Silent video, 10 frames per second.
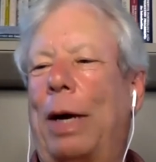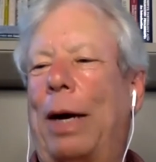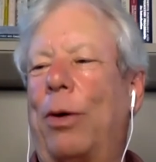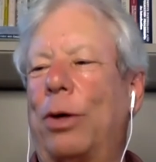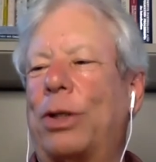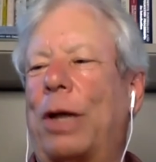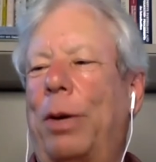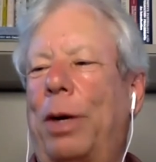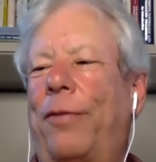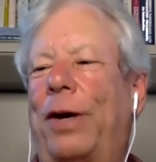hours. I
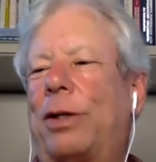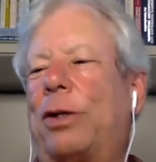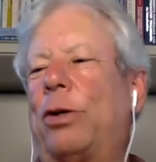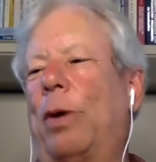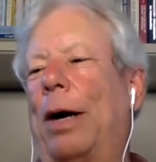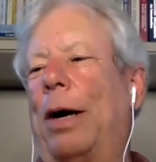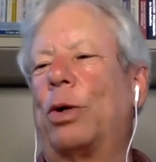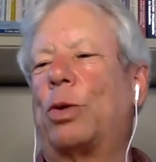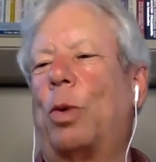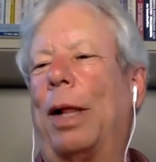would have had 2
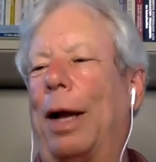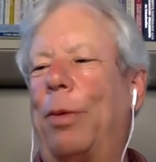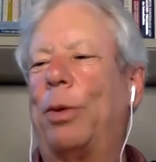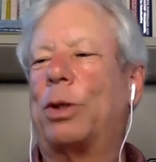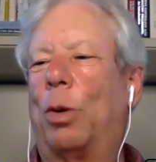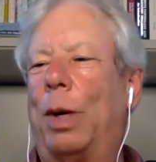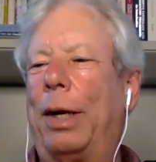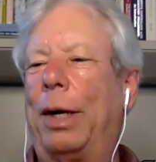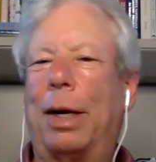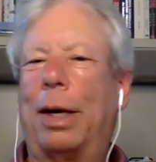hours while I was
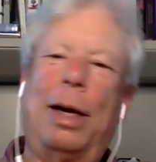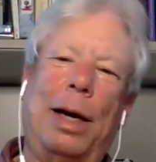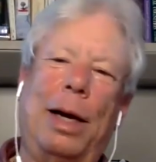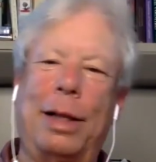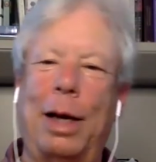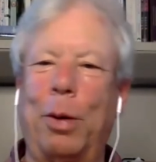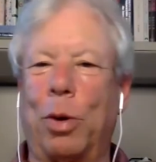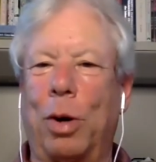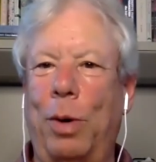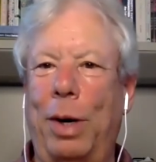awake and they
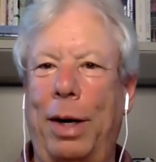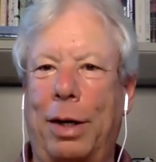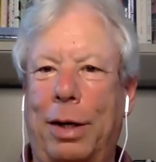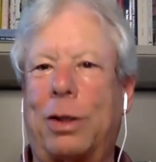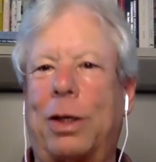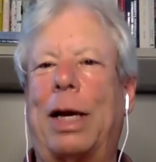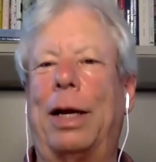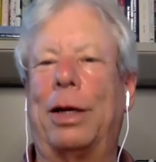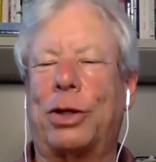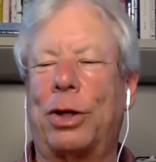were awake to
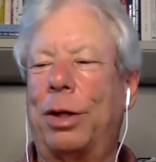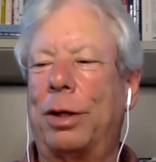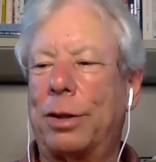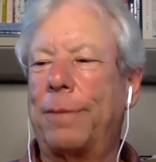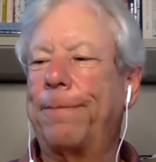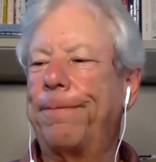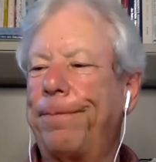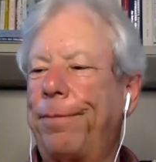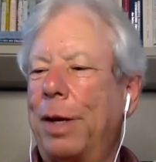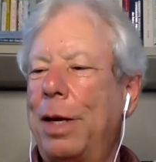cancel this.
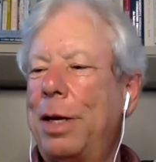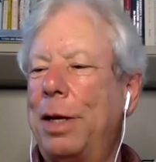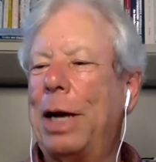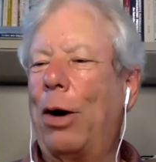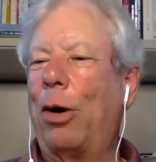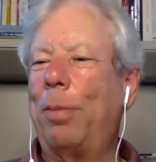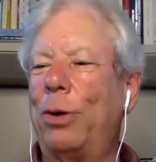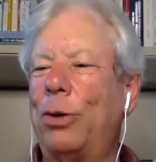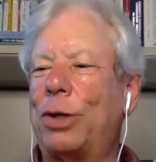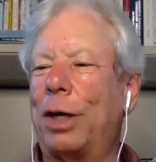Now,
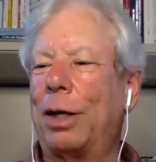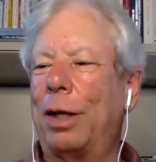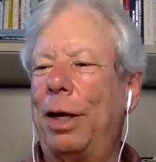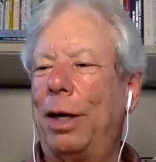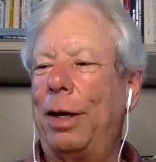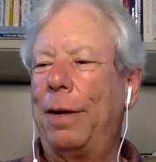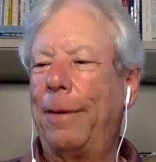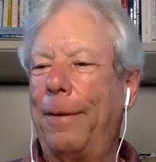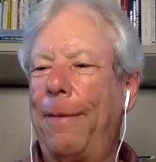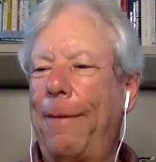amusingly,
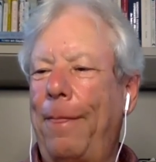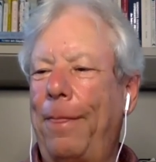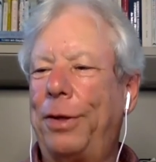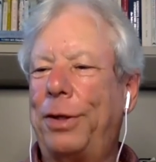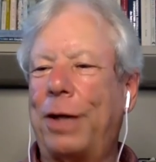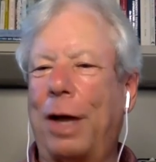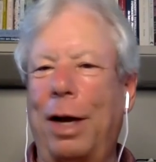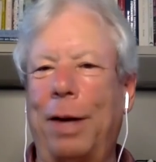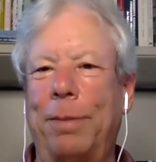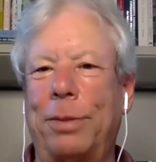the
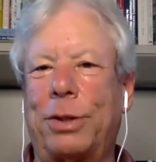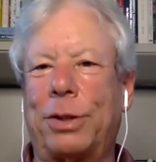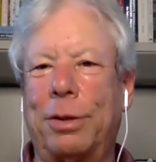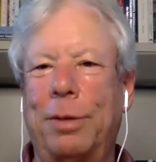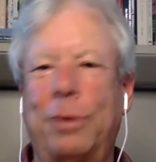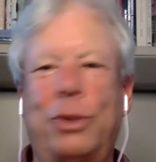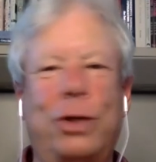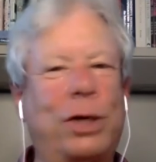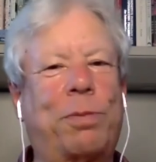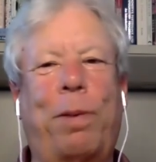Times
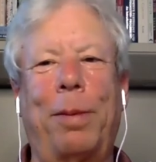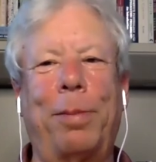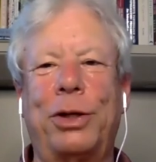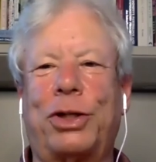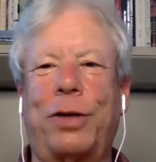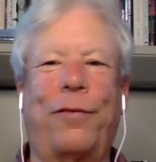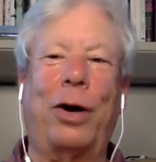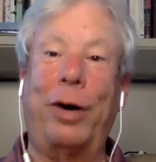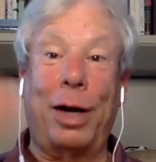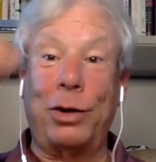just published a
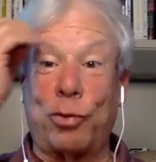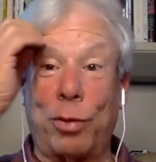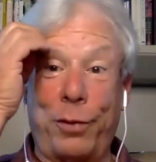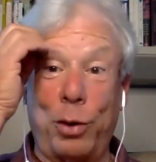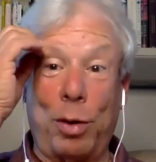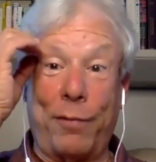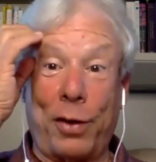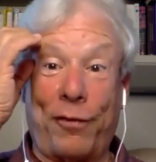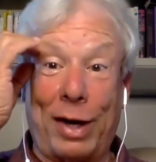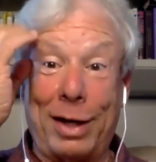very nice review of
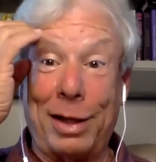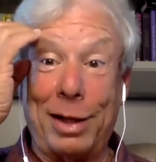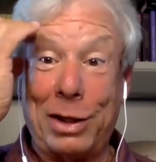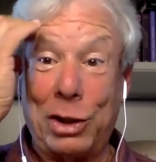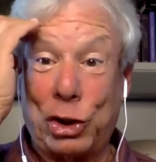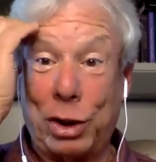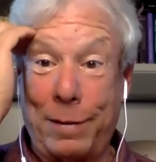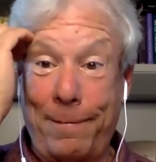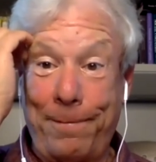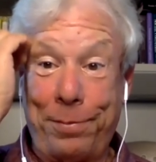the final edition.